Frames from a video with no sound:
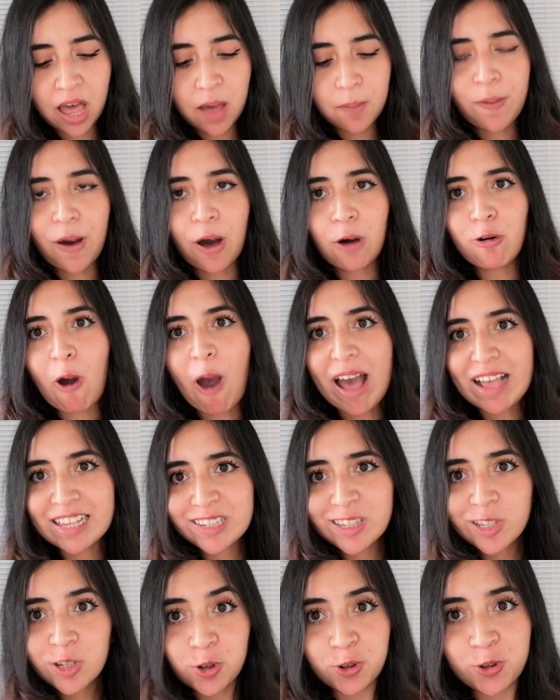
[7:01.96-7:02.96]
about
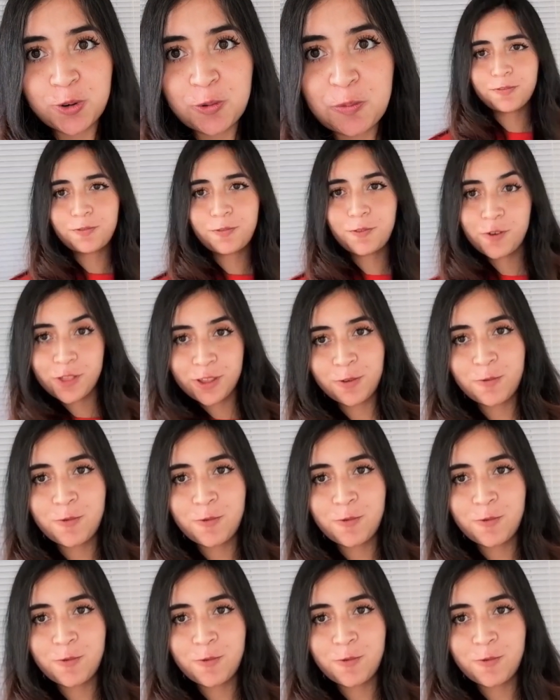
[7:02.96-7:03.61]
astronomy. For the